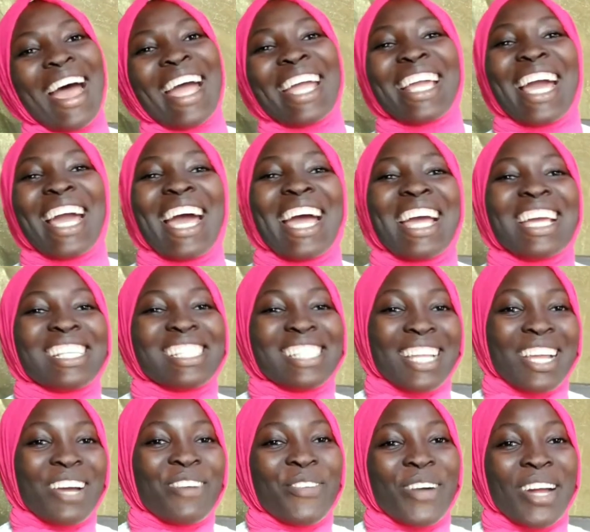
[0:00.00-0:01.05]
Hi guys,
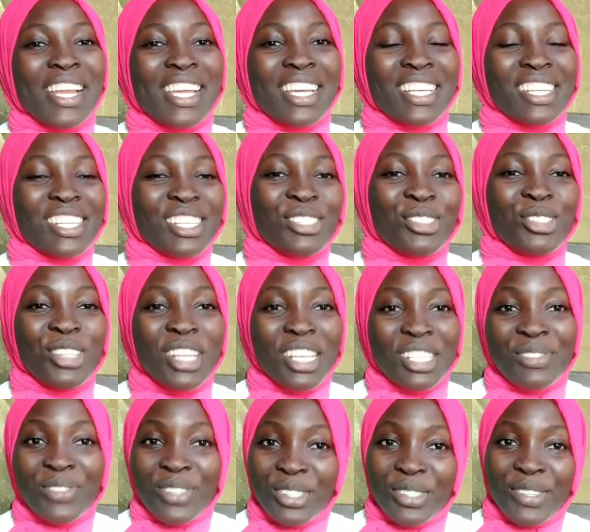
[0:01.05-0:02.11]
assalamu alaikum. In
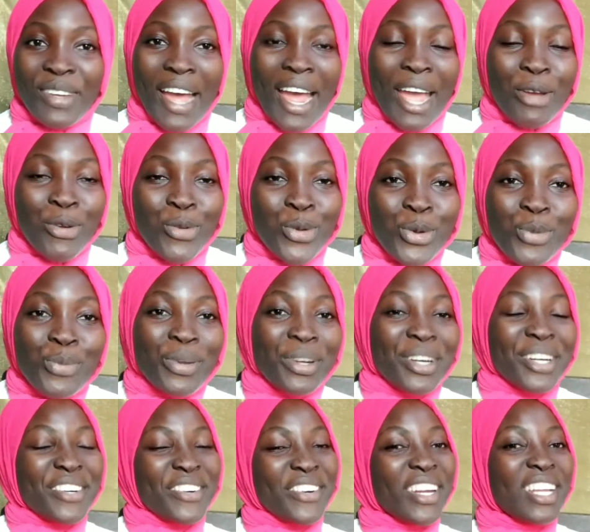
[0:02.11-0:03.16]
today's video I will be
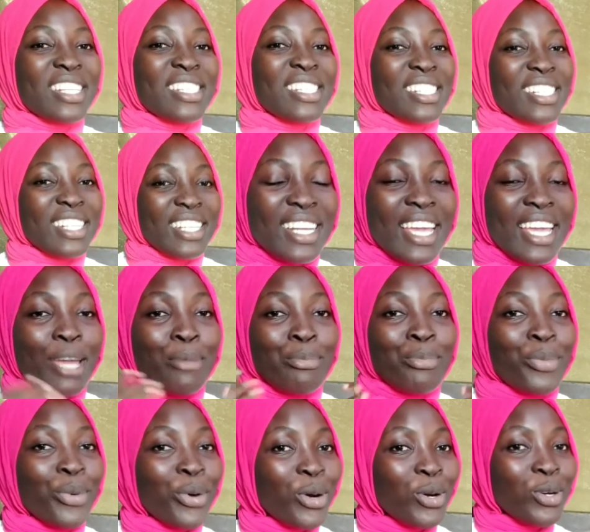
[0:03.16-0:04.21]
creating a
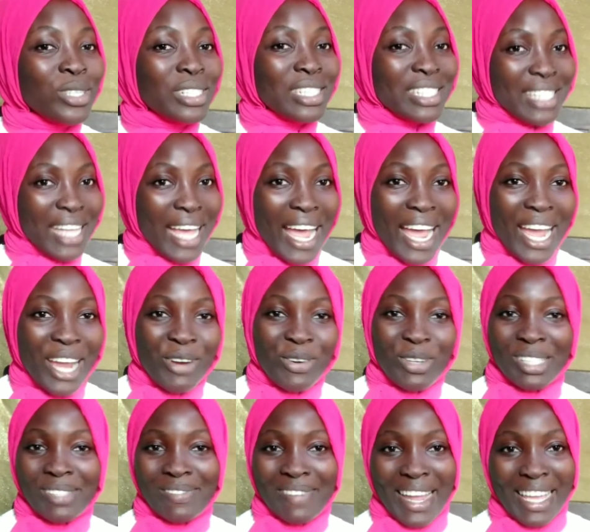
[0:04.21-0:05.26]
bow tie
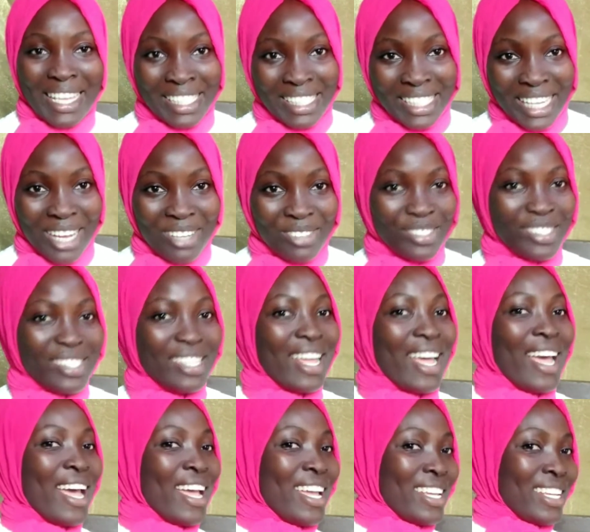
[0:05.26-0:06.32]
with my hijab
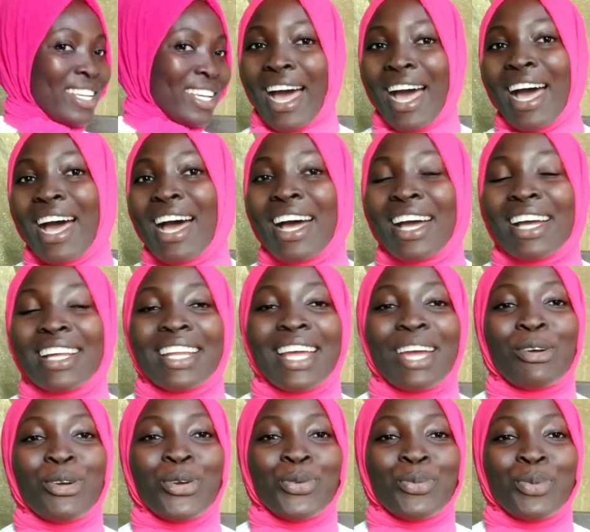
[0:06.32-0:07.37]
style, and
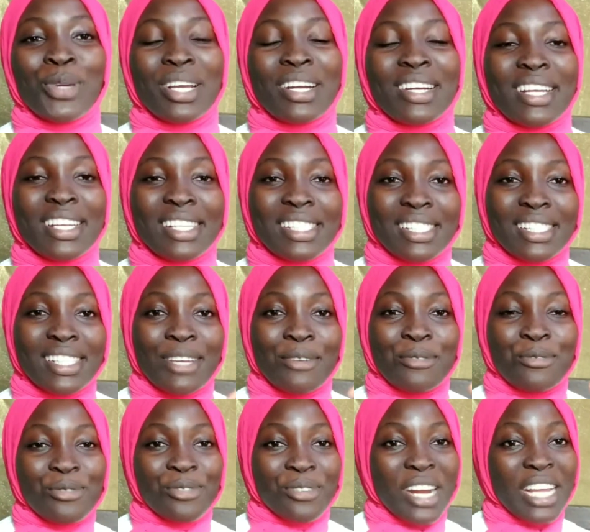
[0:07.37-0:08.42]
I will be creating a
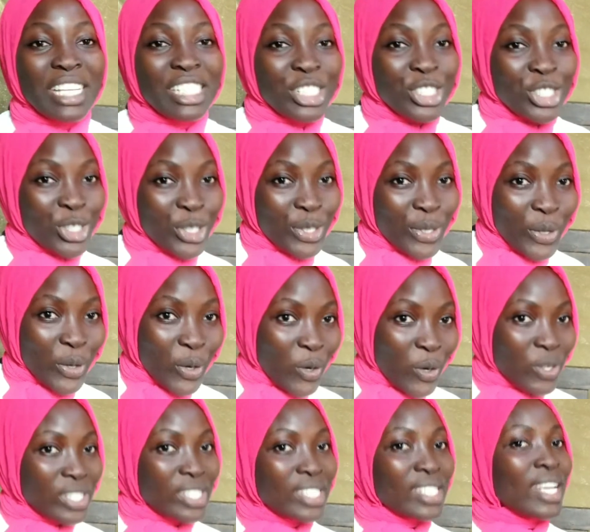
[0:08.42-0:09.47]
French
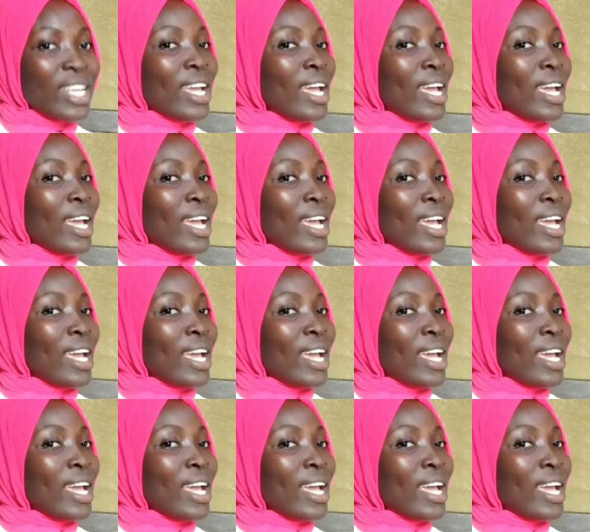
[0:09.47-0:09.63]
knot